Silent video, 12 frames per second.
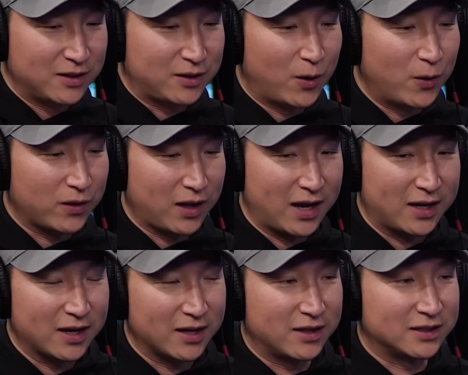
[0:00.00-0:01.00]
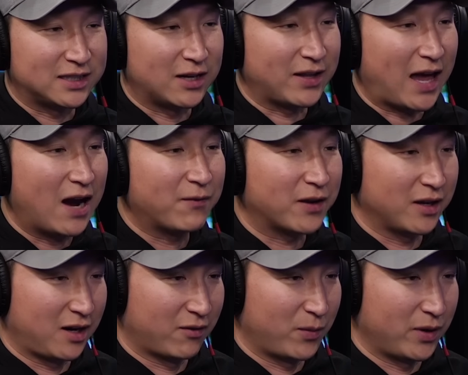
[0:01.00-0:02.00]
don't like the South African
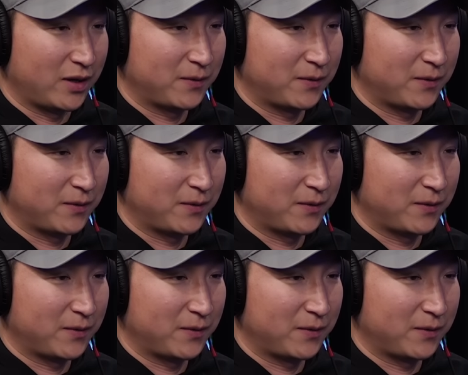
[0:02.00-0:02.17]
government.